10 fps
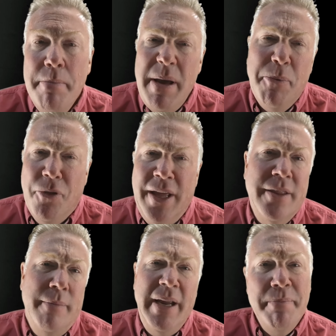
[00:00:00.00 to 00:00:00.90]
People think
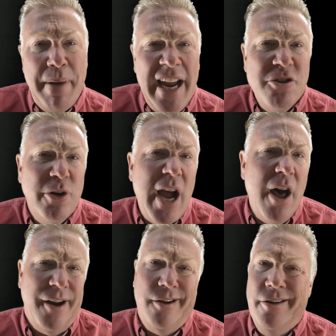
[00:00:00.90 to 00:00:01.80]
they're being
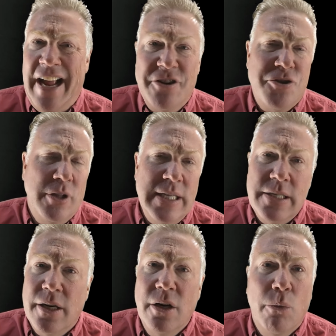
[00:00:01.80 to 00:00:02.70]
patriotic or
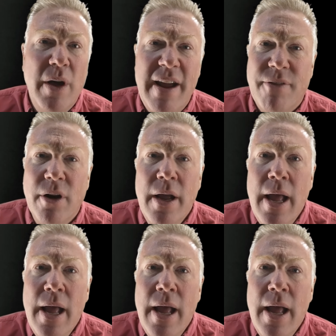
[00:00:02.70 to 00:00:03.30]
nationalistic or whatever.